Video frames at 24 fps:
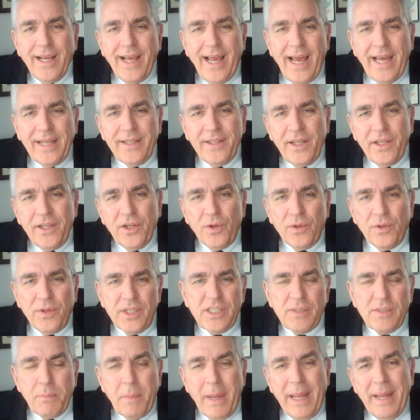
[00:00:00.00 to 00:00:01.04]
And, you know,
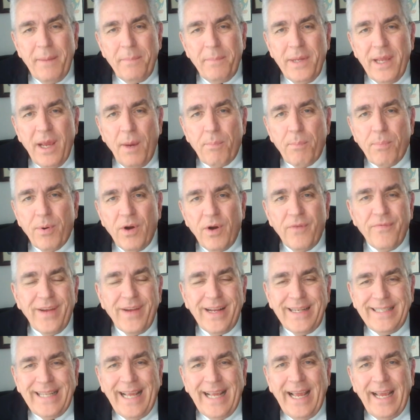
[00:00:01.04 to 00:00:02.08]
this may be a
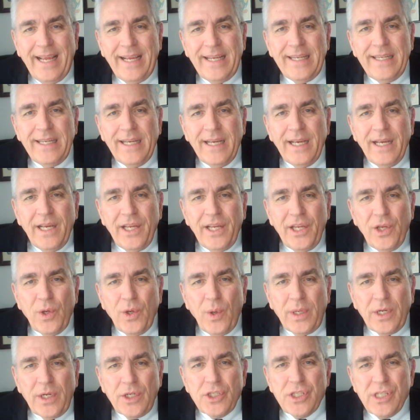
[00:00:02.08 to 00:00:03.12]
perfect day, you
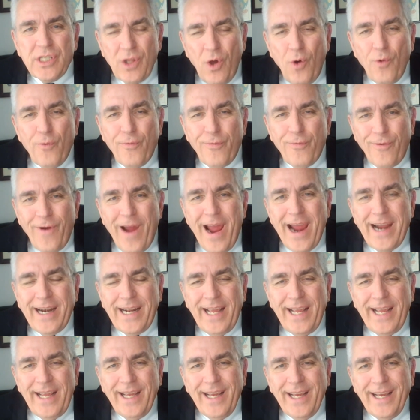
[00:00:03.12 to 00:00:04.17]
know, on a slow
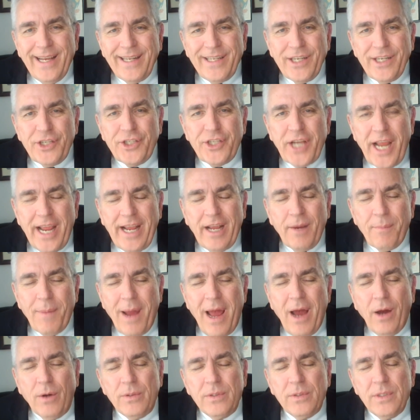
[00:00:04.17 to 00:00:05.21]
Friday to shake them
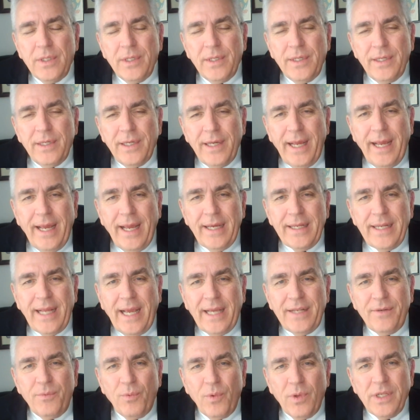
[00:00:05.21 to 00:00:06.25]
out
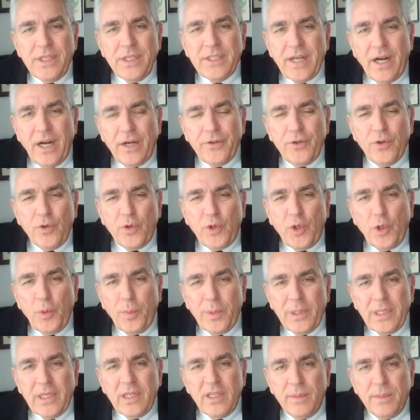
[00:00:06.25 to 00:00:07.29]
and really start to
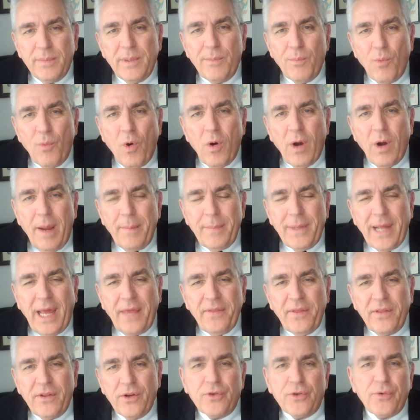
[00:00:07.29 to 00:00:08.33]
accumulate a little bit more. I mean, I
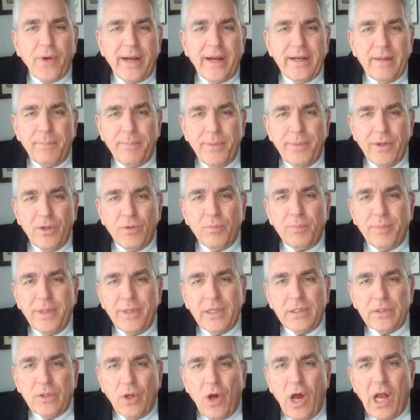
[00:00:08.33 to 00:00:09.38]
think they're trying to build
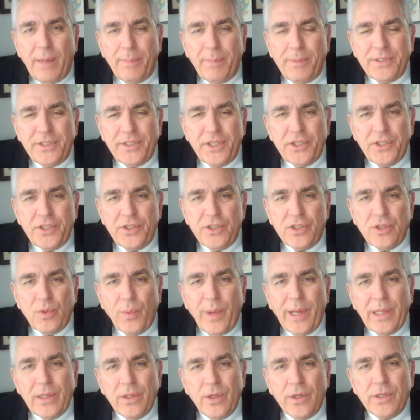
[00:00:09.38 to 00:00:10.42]
big long positions the
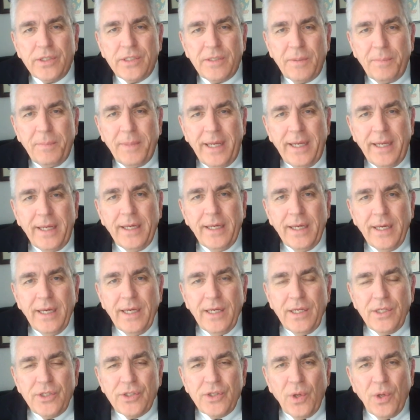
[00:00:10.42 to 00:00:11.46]
way it looks to me.
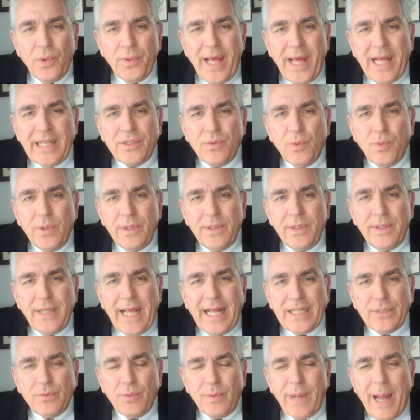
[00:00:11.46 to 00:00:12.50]
So that's
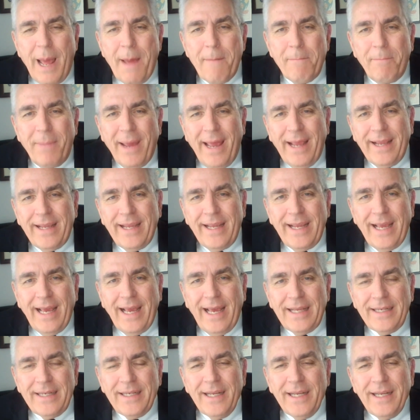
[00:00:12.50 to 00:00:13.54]
what I'm banking
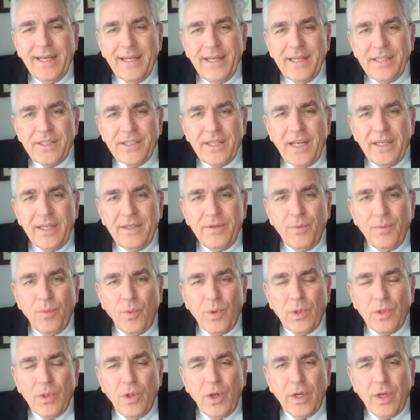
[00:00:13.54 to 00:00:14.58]
on, is that
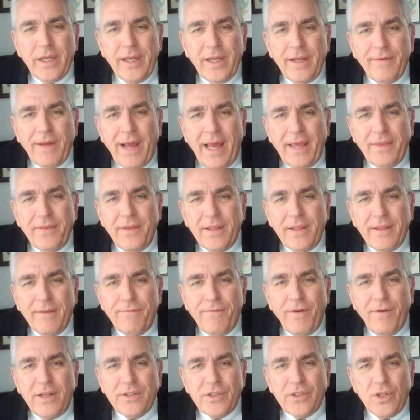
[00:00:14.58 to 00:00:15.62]
we're looking, I think the
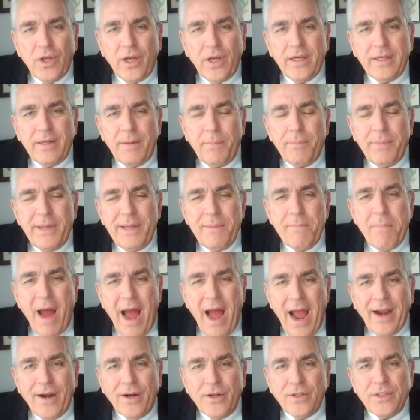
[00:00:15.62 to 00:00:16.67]
funds are looking to be
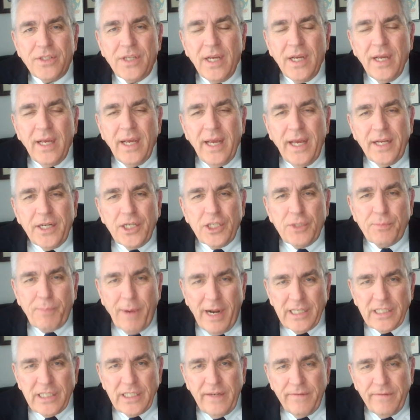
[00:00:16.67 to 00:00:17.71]
buyers. And
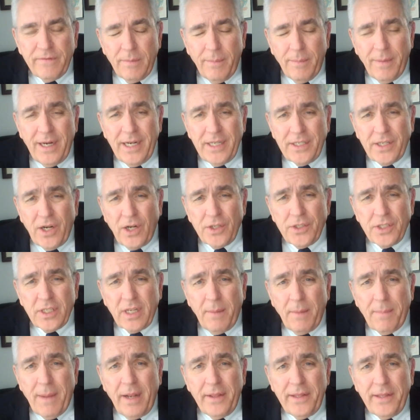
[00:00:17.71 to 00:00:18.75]
especially if the money starts to
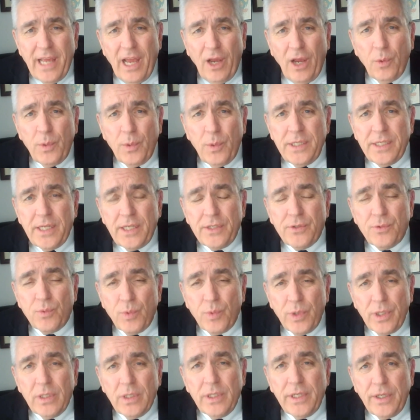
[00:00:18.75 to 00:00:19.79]
come out of the equities, that's
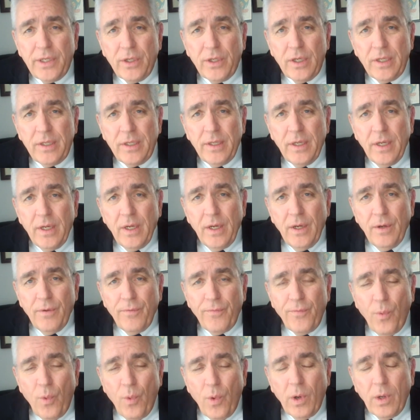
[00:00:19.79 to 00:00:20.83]
really good
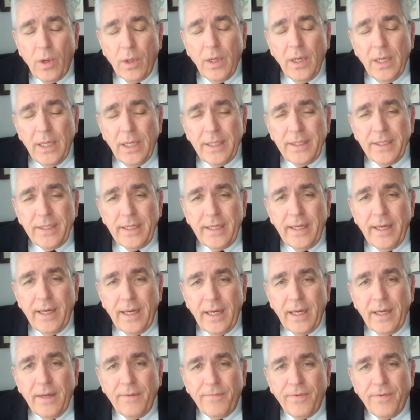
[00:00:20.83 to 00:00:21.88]
for
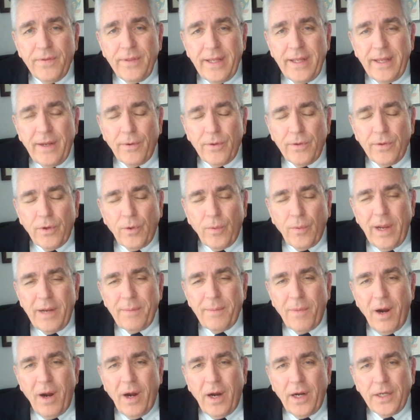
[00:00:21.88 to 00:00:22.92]
the grain
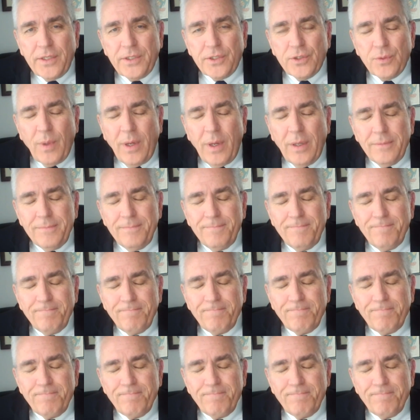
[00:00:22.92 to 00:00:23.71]
markets as well.